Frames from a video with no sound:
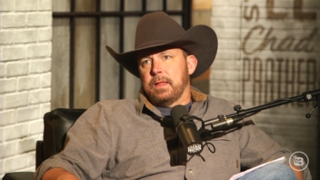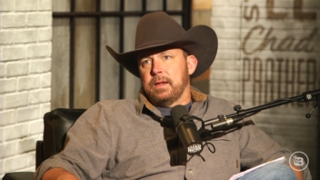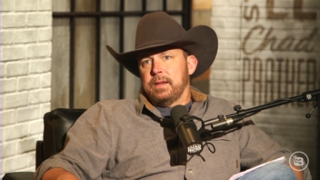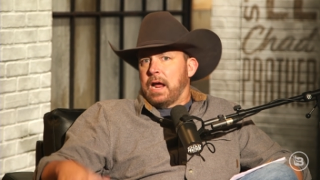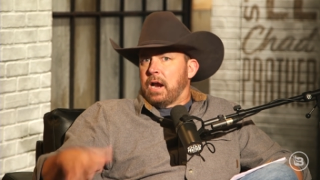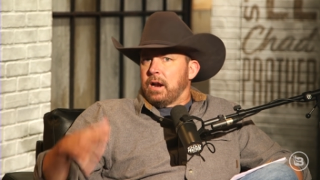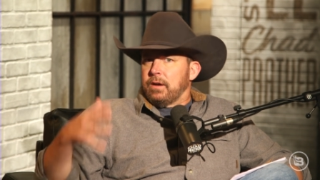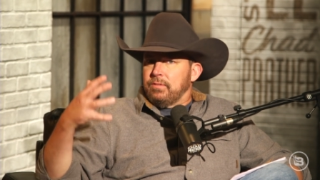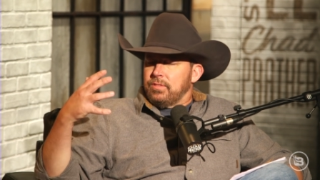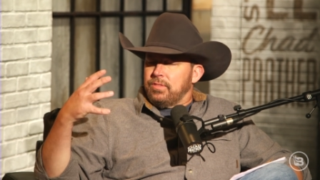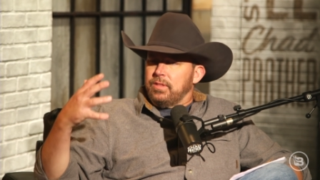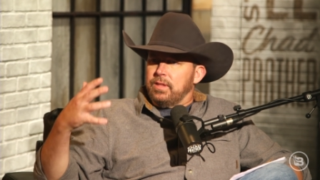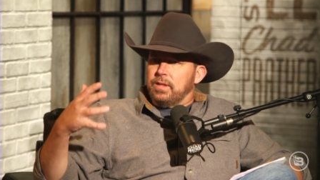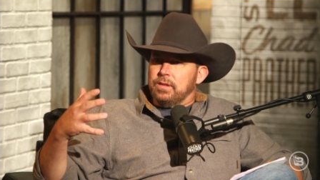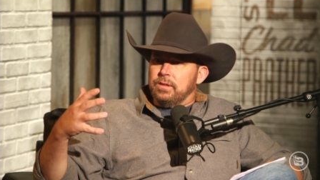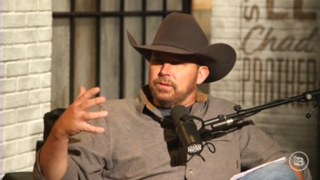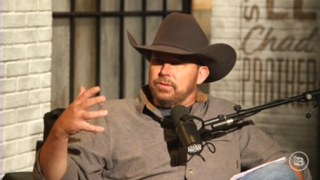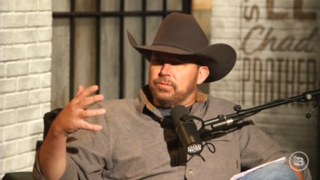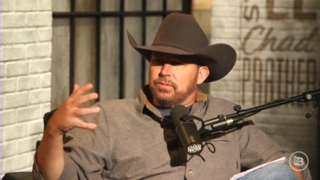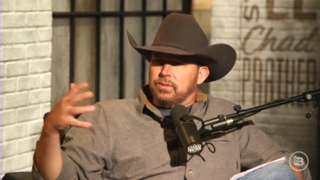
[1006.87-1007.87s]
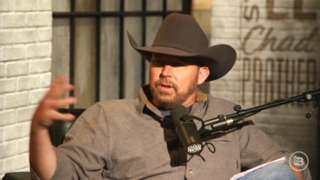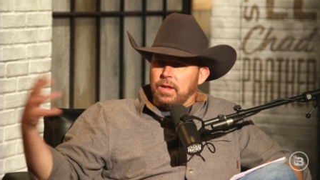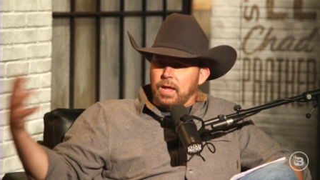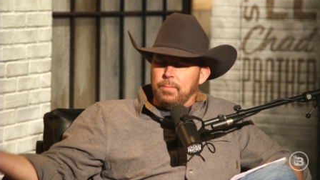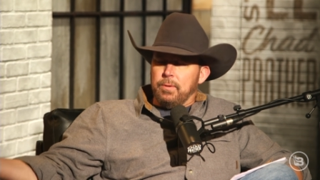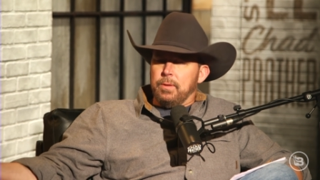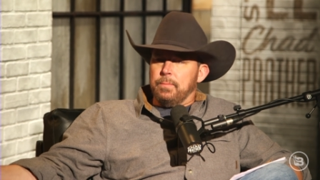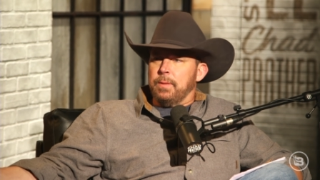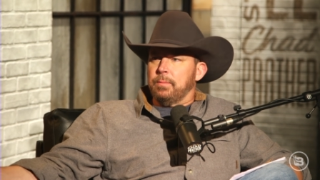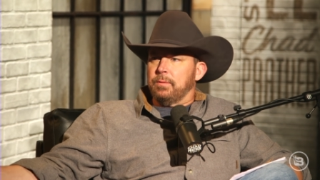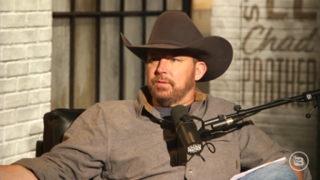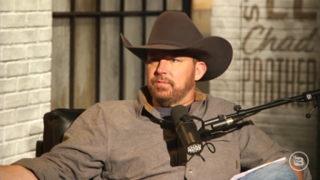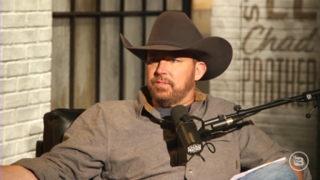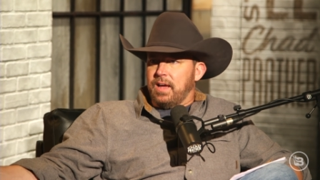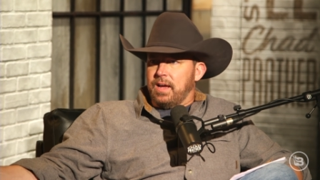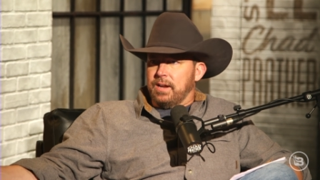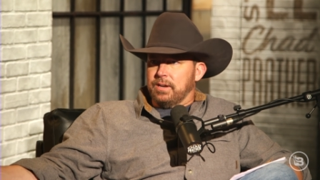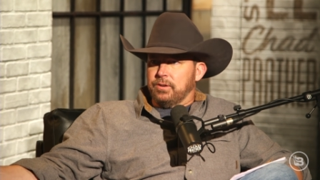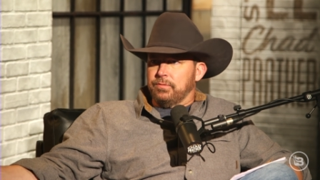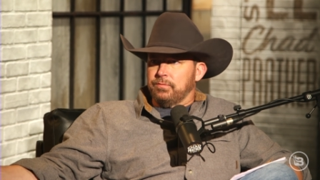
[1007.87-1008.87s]
Now everything is how many people have
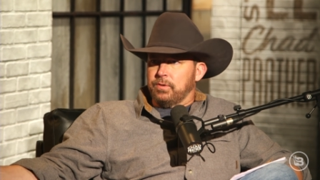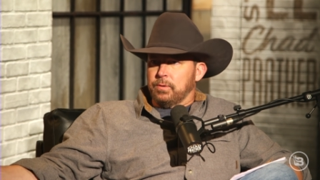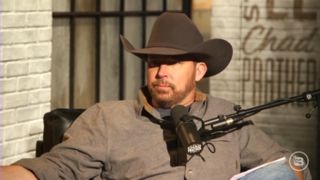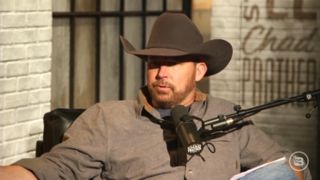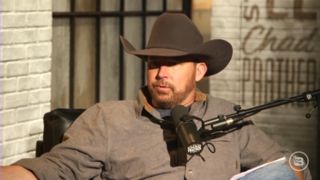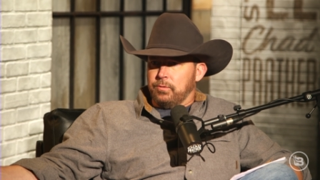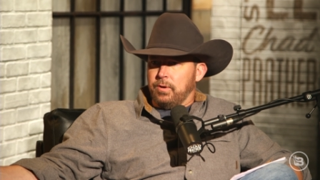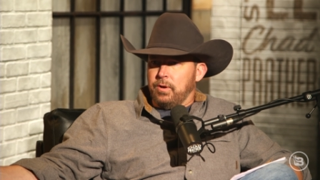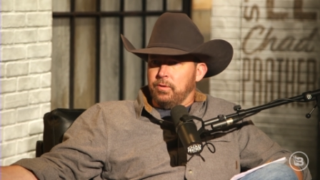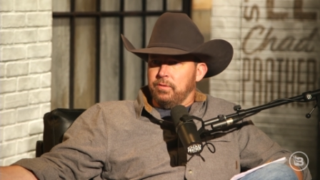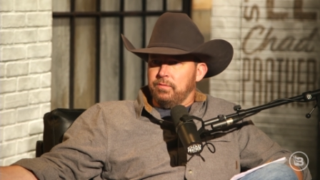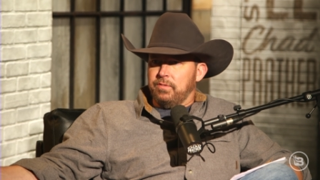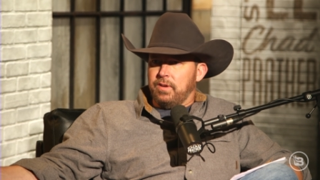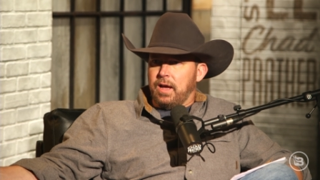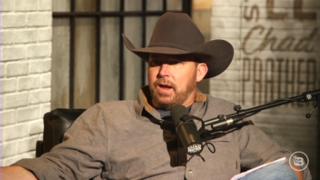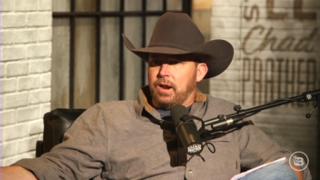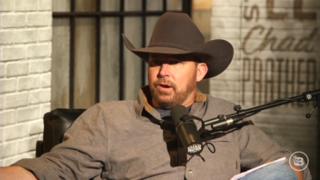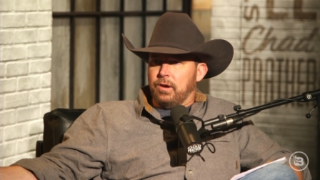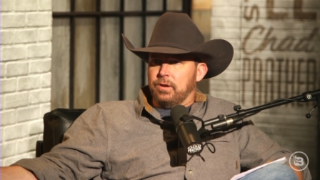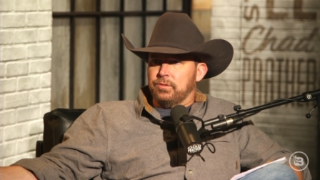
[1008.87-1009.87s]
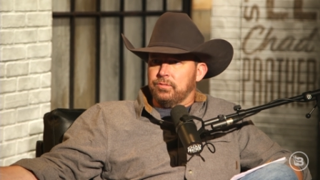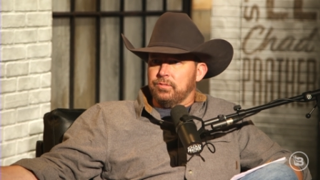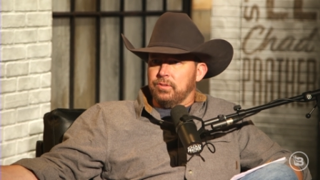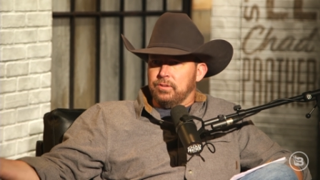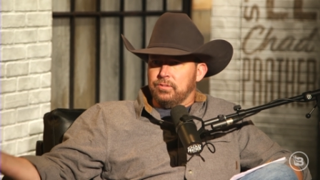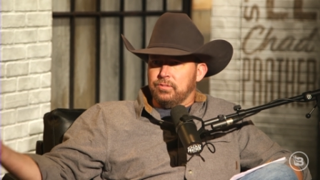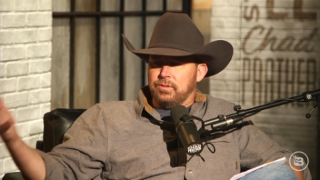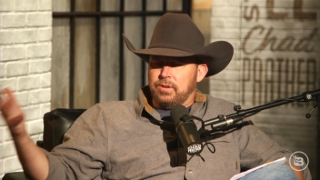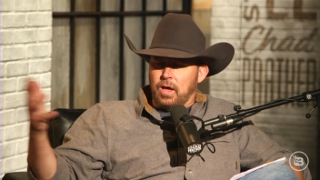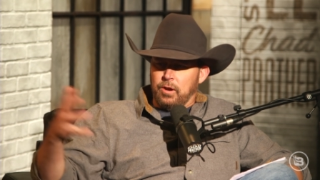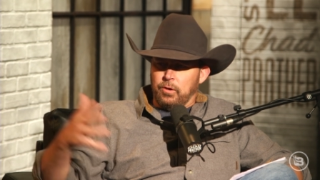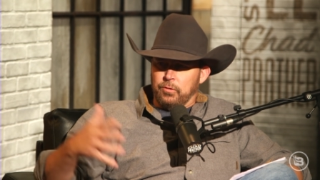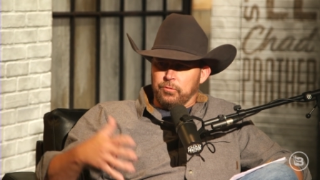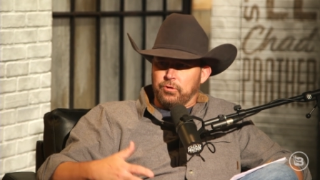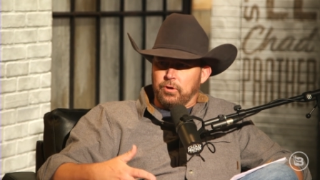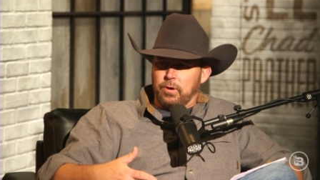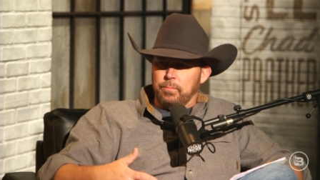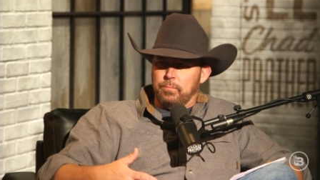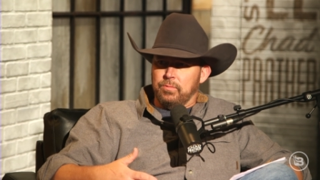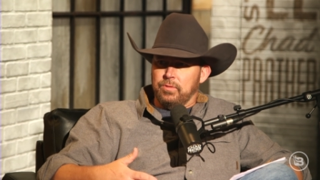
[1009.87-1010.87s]
died from coronavirus. Right. It's Donald
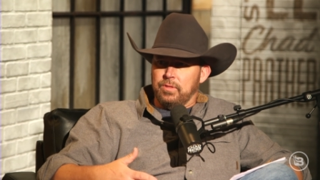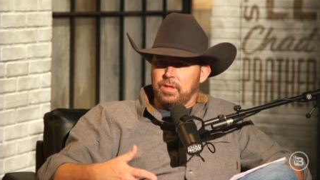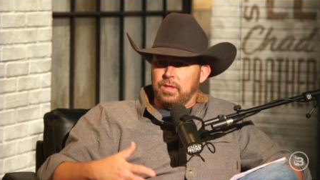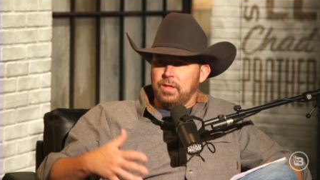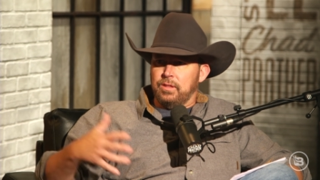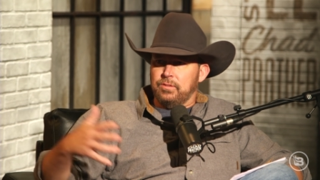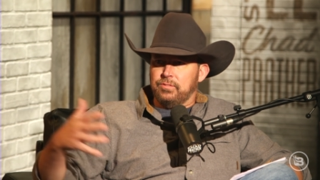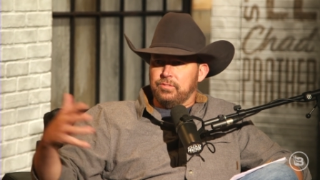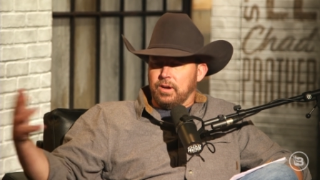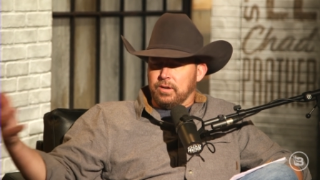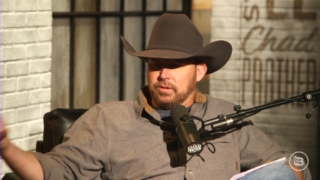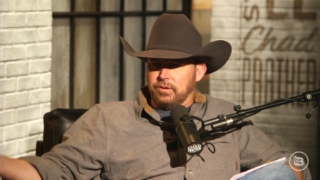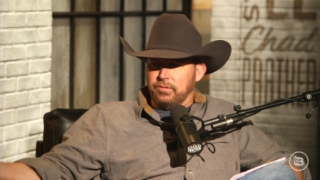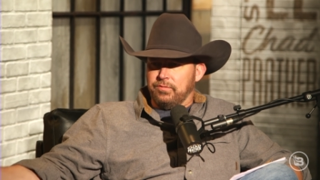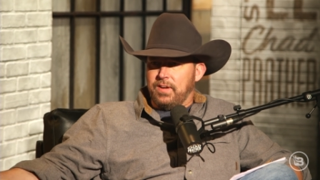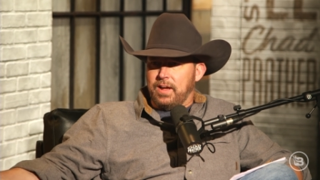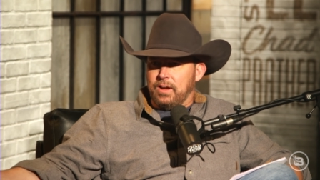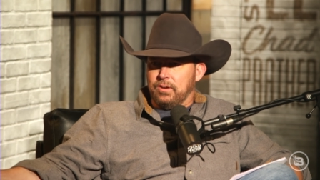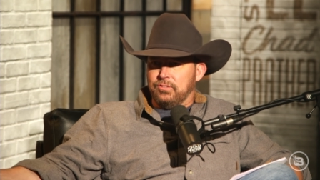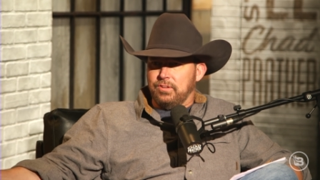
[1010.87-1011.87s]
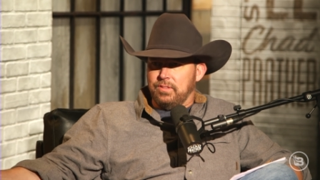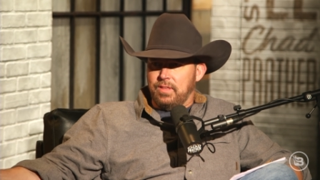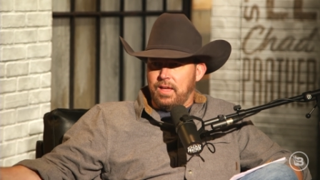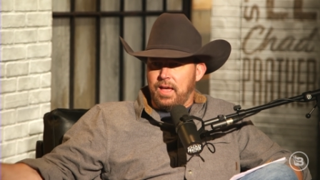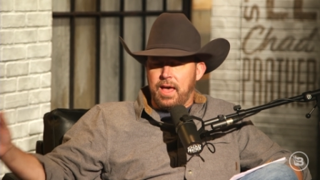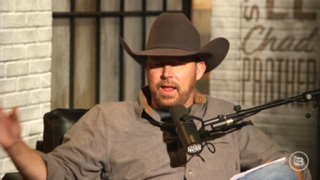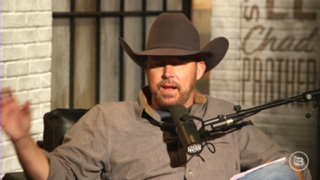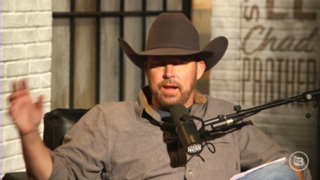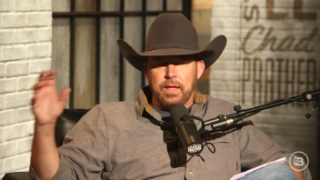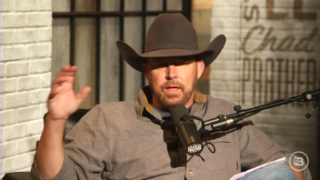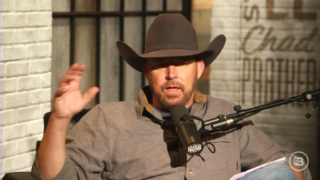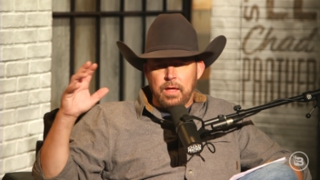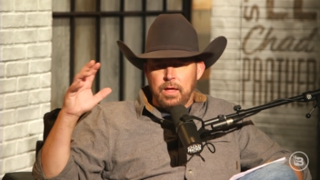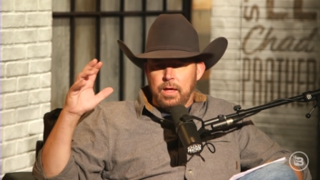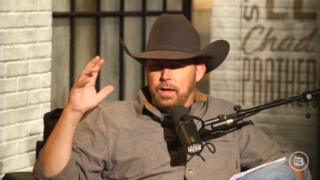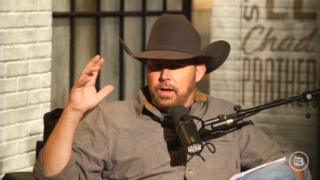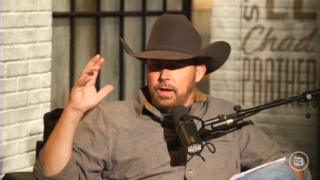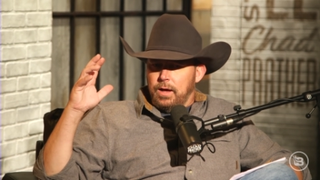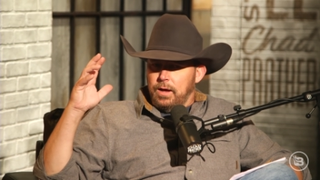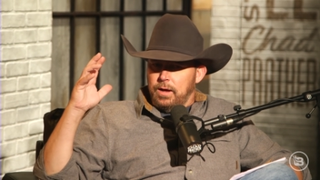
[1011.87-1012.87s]
Trump this, Dr. Fauci yeah. that,
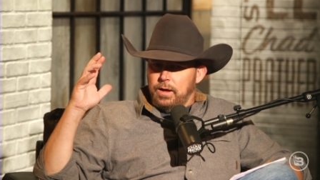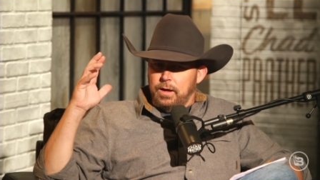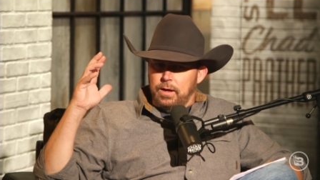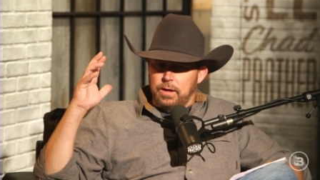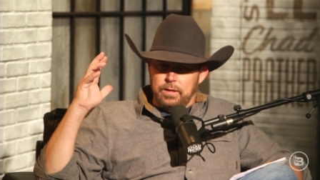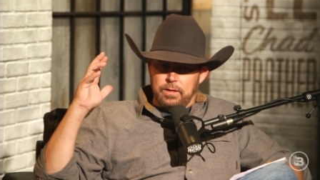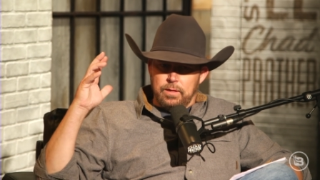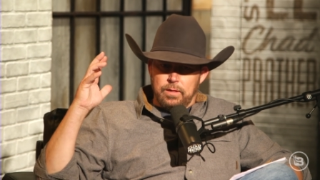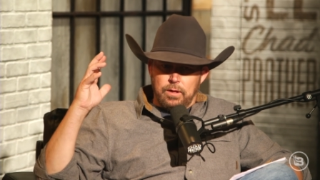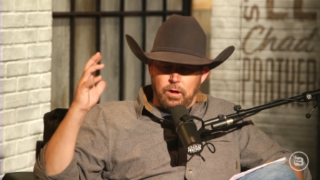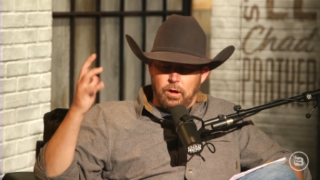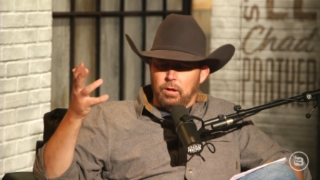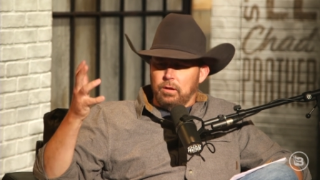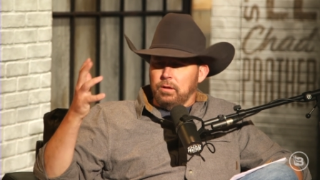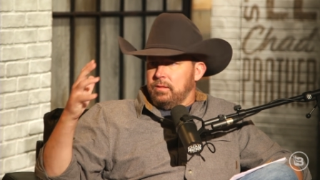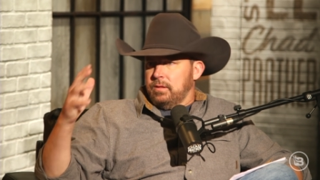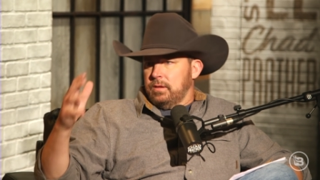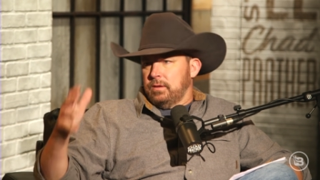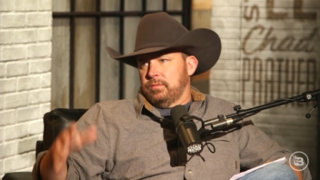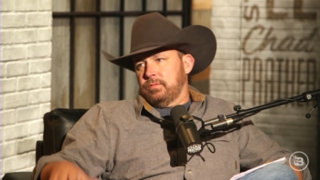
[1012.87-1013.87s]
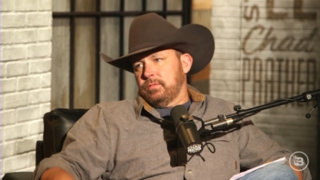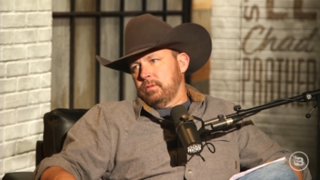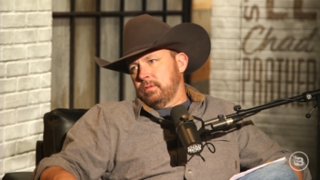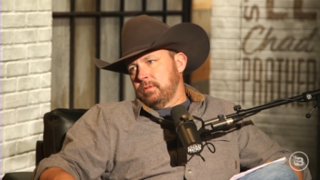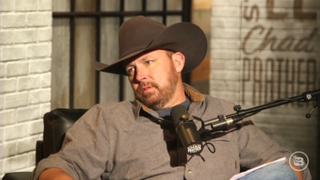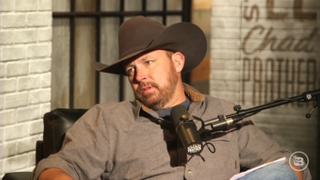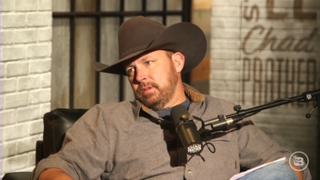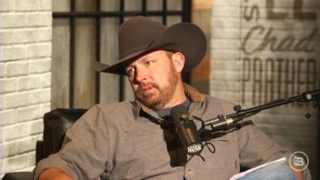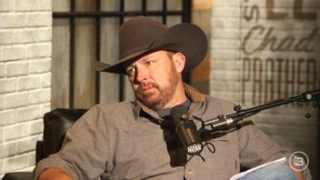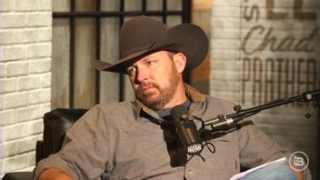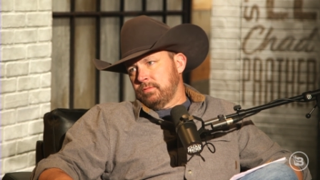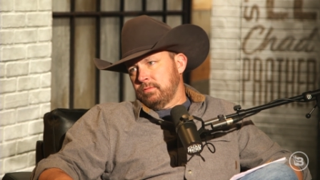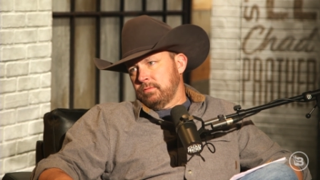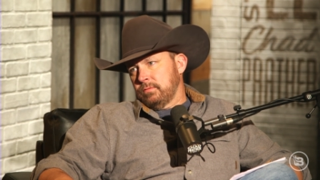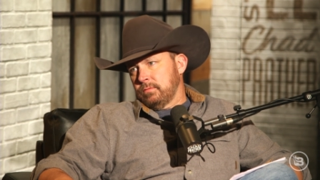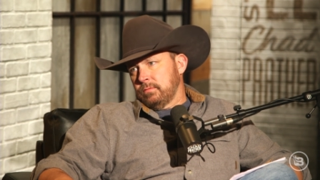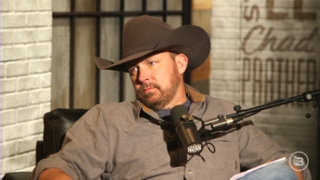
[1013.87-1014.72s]
uh, all of these these